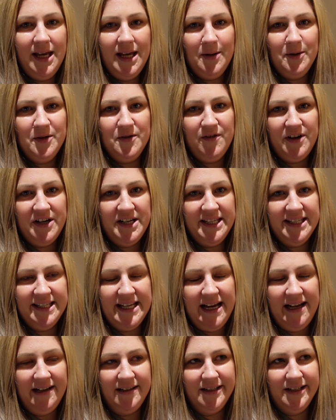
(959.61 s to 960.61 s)
was very
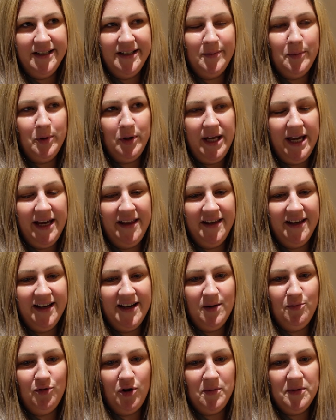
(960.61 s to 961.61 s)
sad, but yeah, the
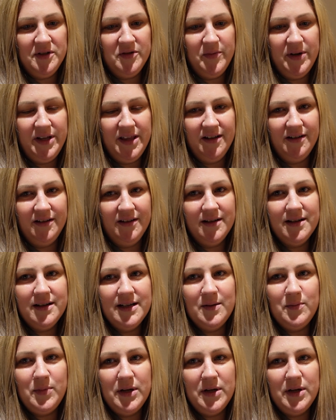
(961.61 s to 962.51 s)
guy promised me that he'd